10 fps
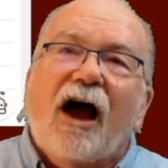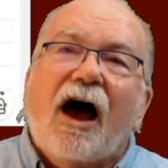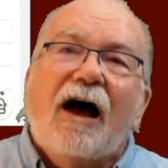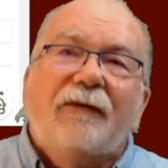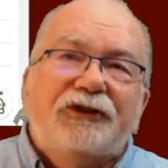
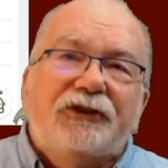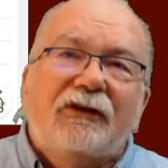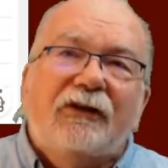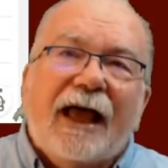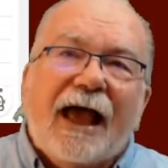
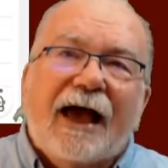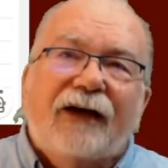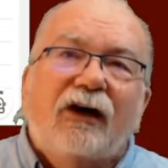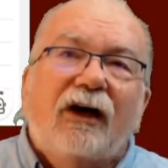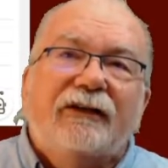optional
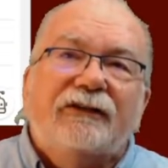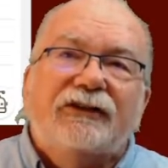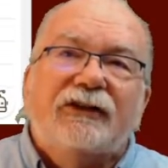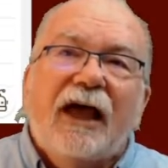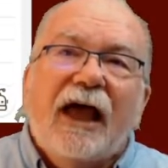add-ons,